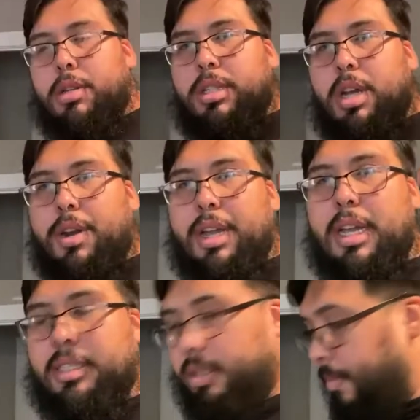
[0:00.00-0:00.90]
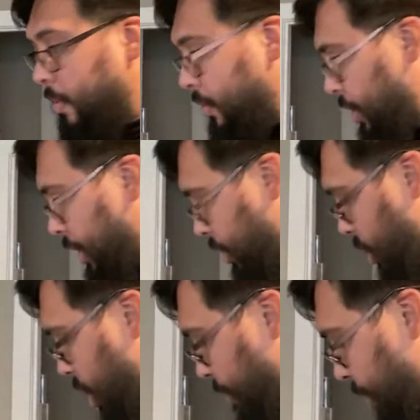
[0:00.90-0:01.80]
Sorry, guys, somebody was trying to
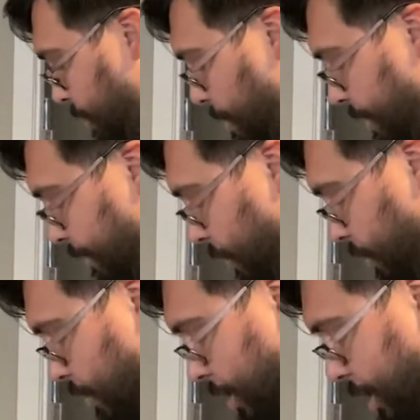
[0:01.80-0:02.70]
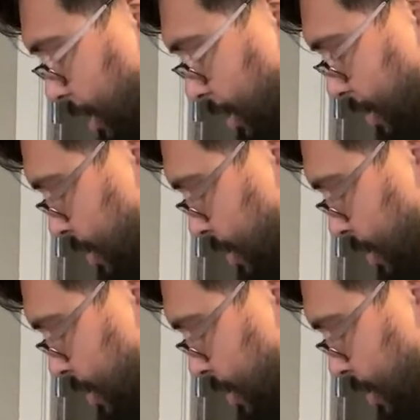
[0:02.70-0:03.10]
call me. I'm on my phone right now.